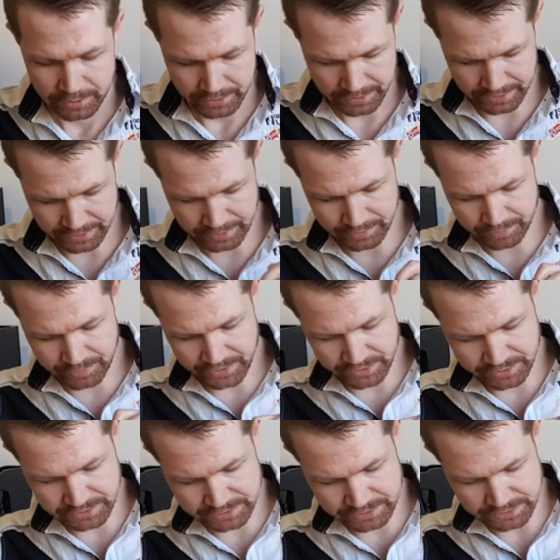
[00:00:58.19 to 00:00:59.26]

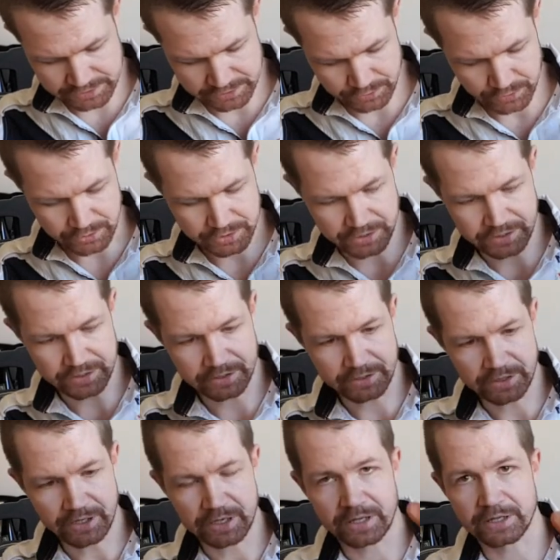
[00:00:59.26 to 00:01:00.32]
But this is
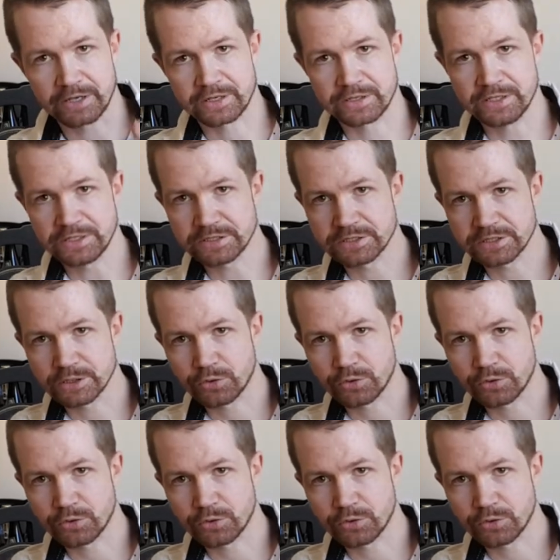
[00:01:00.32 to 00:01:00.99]
looking like this,